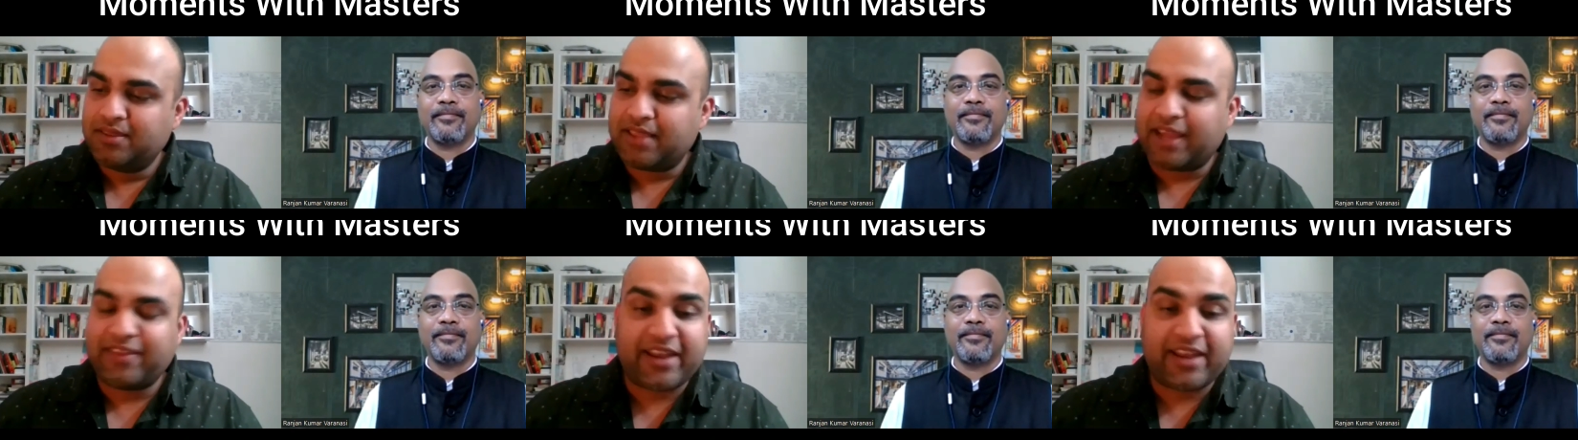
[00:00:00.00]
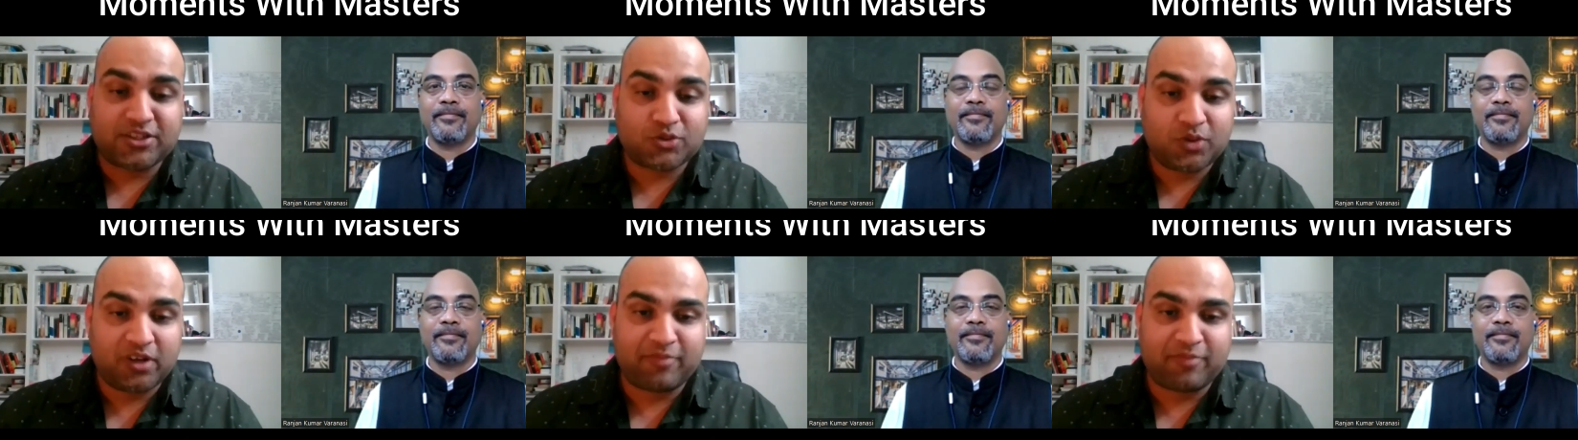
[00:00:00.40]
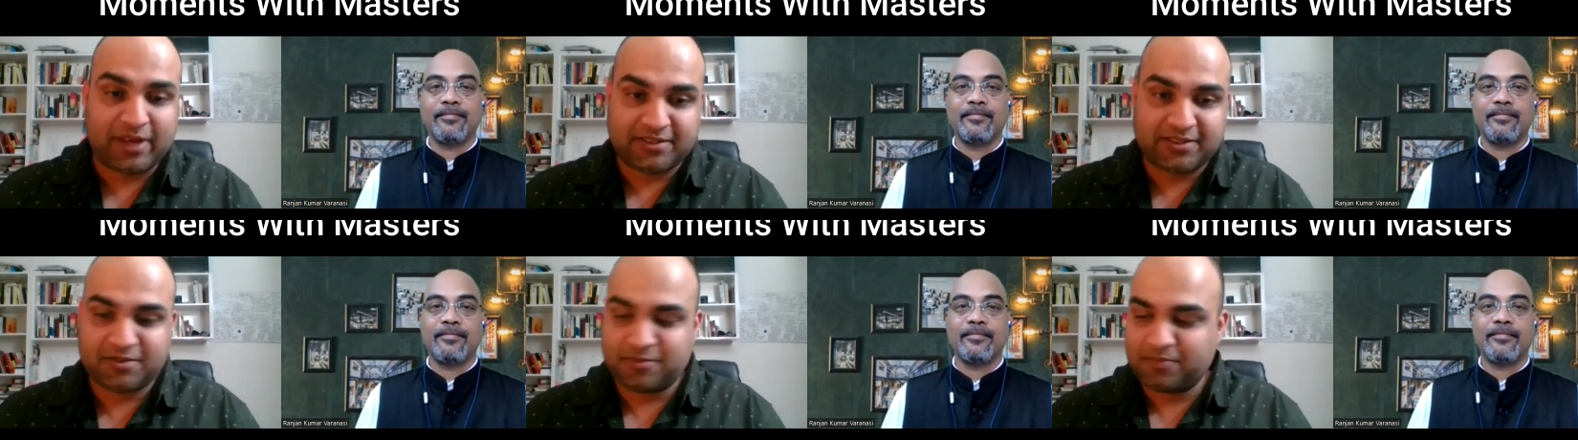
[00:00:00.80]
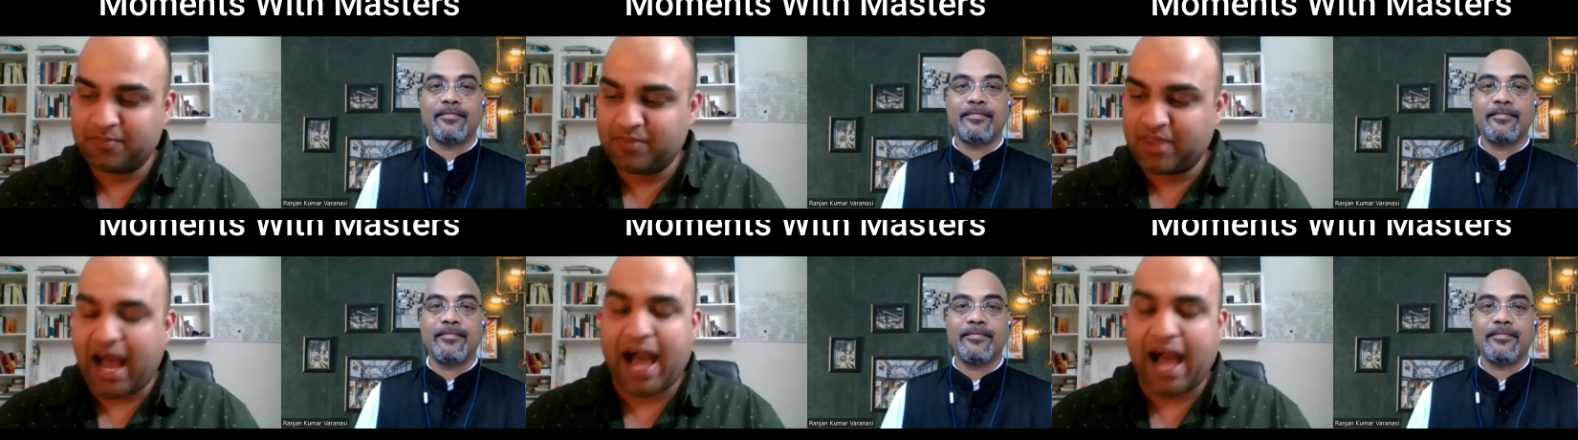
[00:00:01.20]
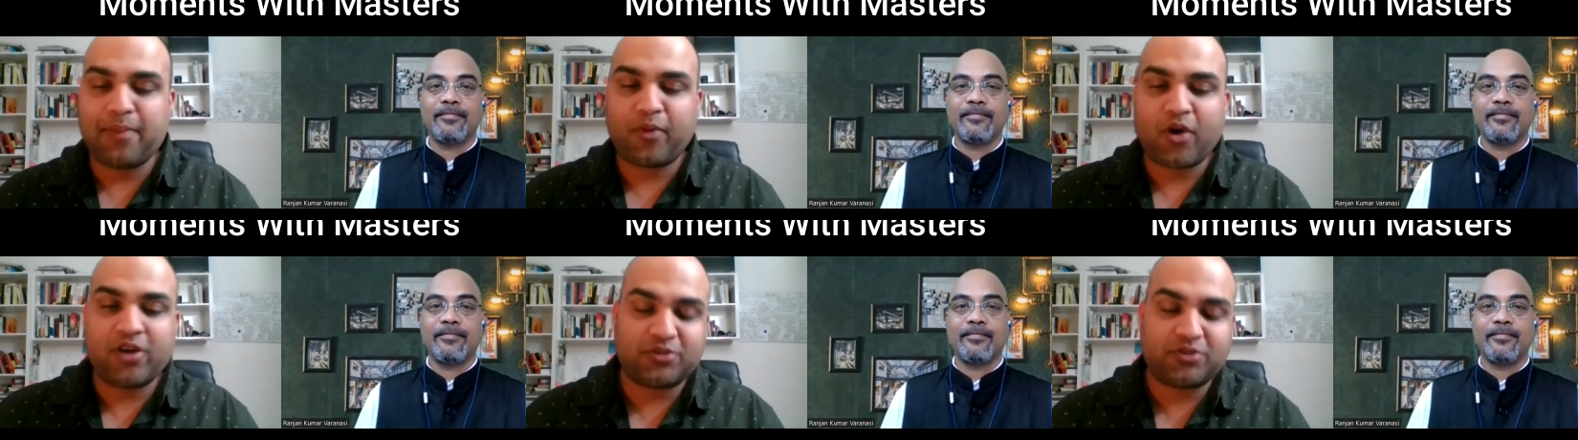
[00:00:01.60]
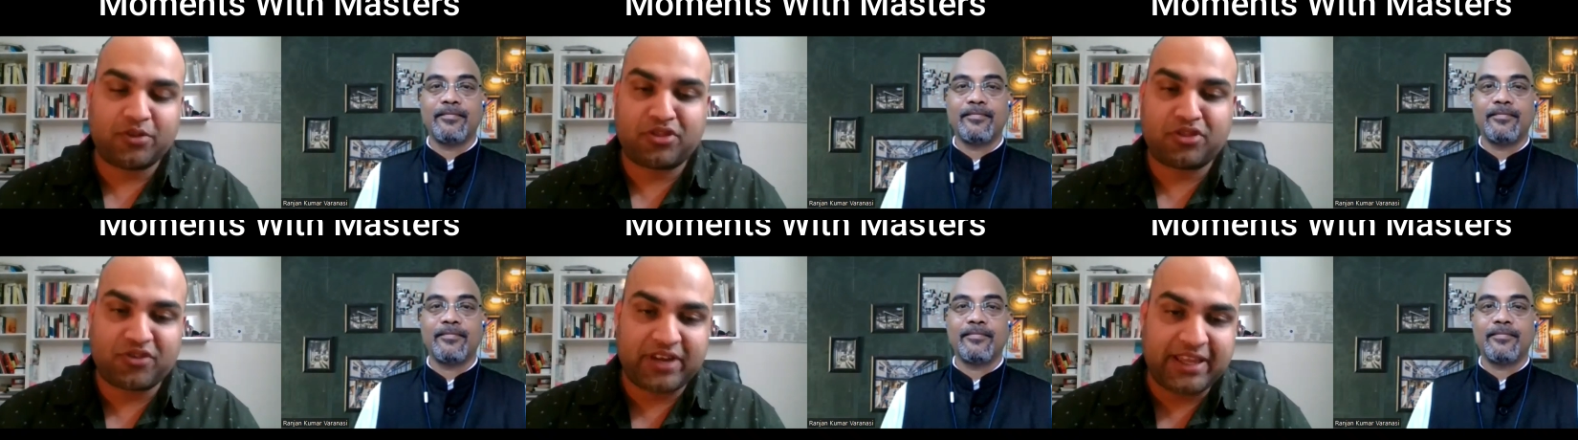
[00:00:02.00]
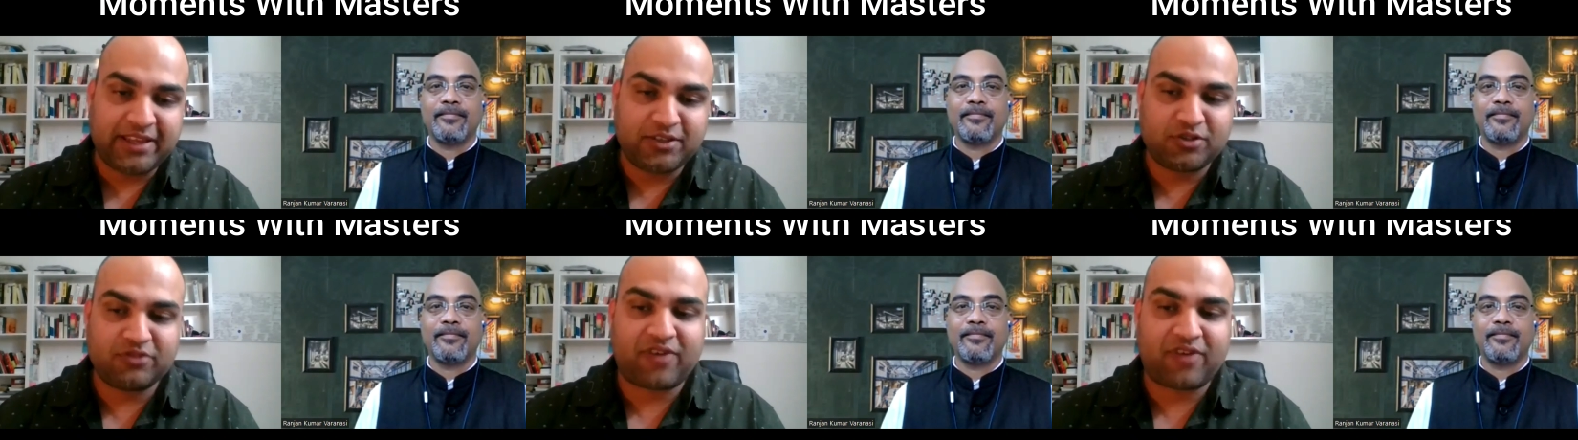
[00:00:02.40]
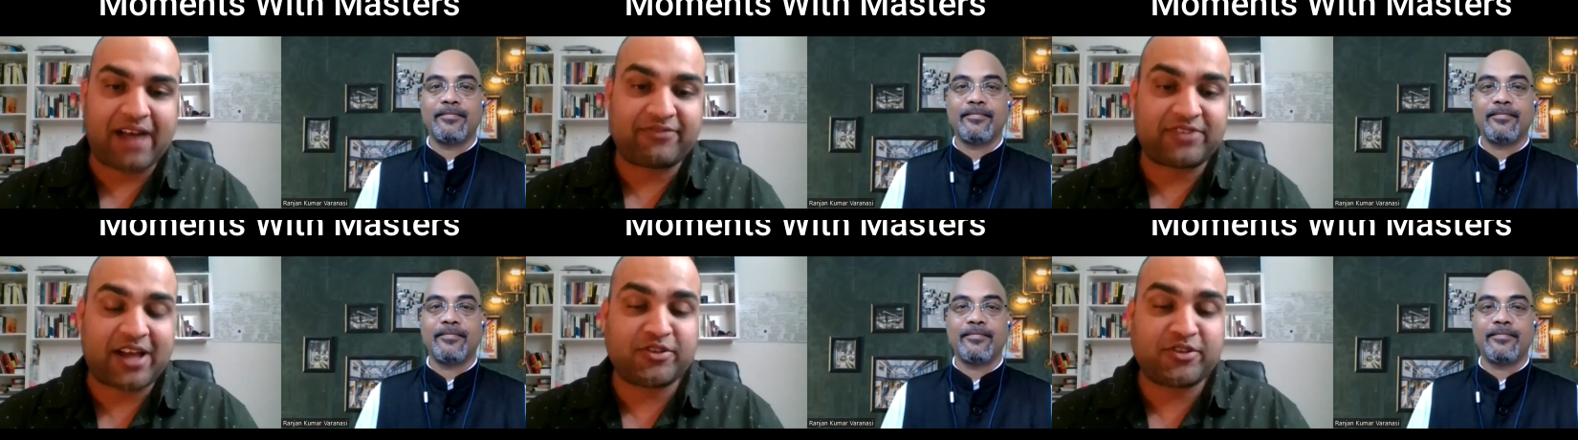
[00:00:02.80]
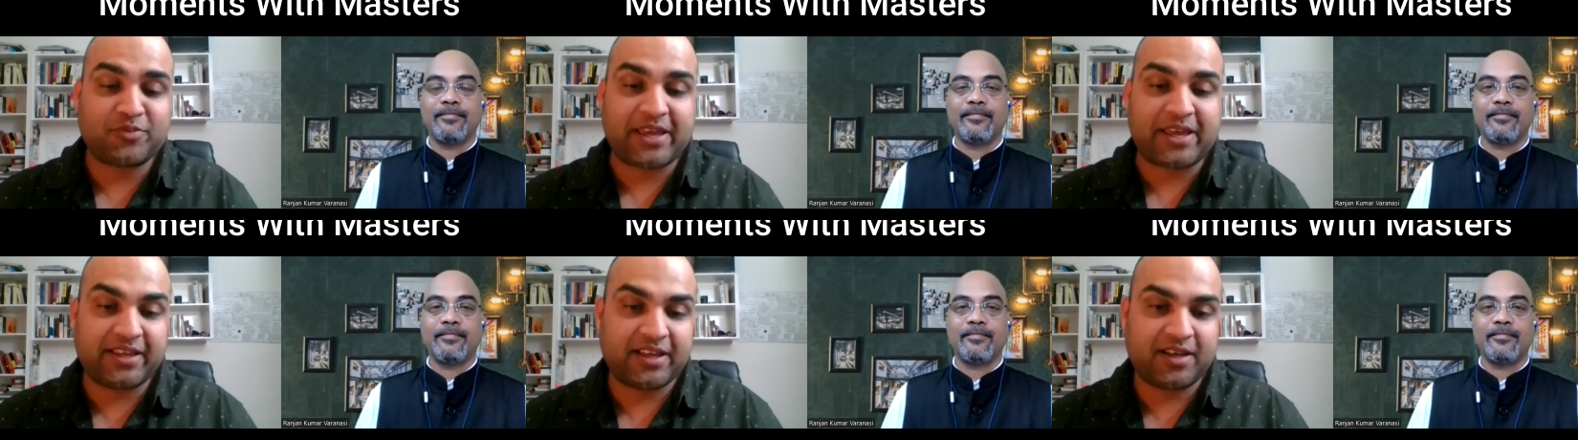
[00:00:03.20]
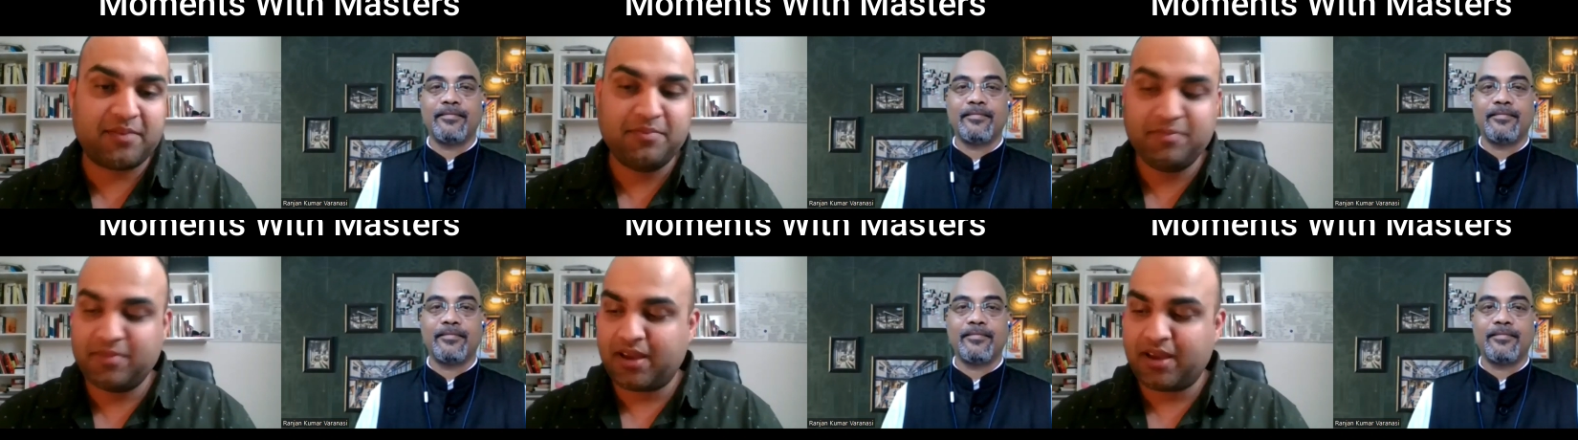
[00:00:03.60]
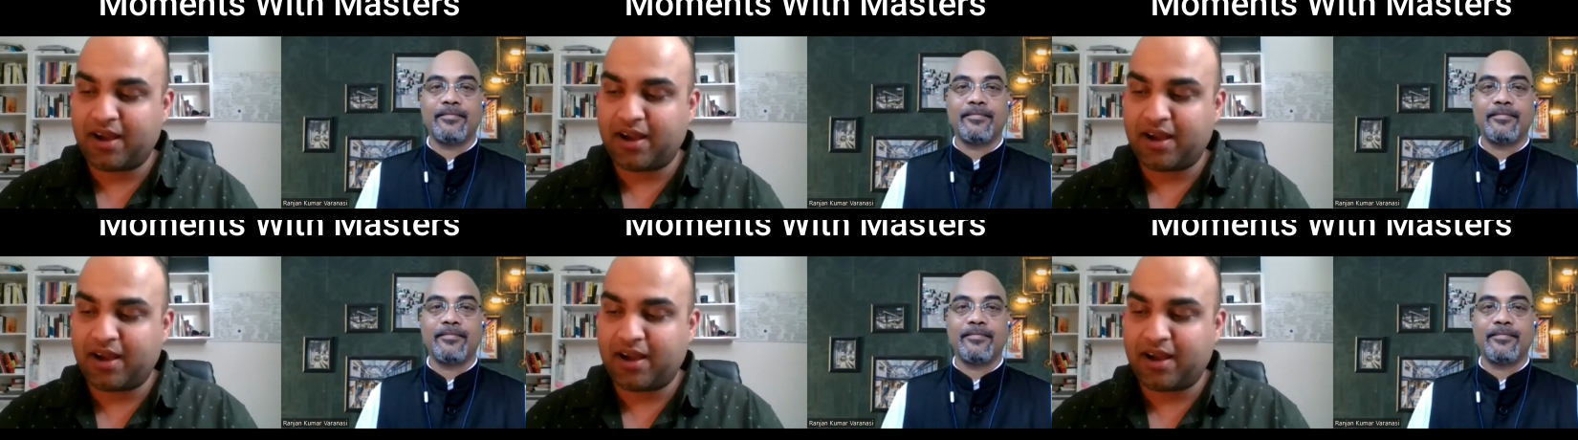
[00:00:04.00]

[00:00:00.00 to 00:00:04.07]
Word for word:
Speaker 1: that in the next twelve months, I'm going to three to five times my income.